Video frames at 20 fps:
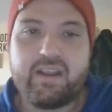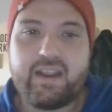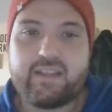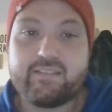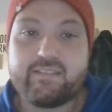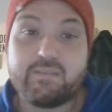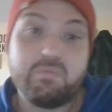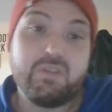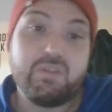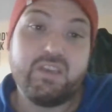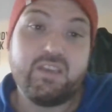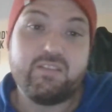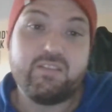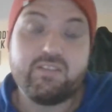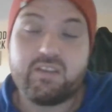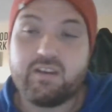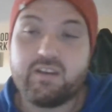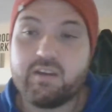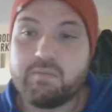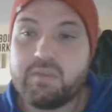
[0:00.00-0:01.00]
I got some
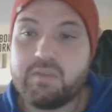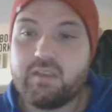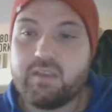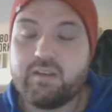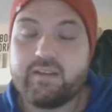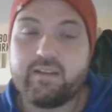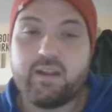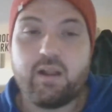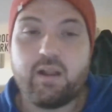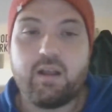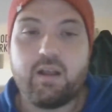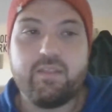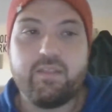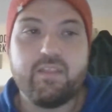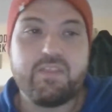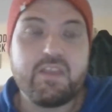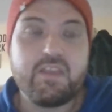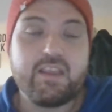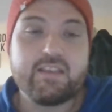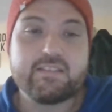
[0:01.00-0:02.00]
leads. You can hear me.
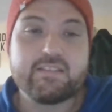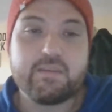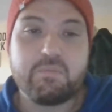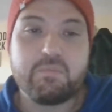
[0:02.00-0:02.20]
The thing is,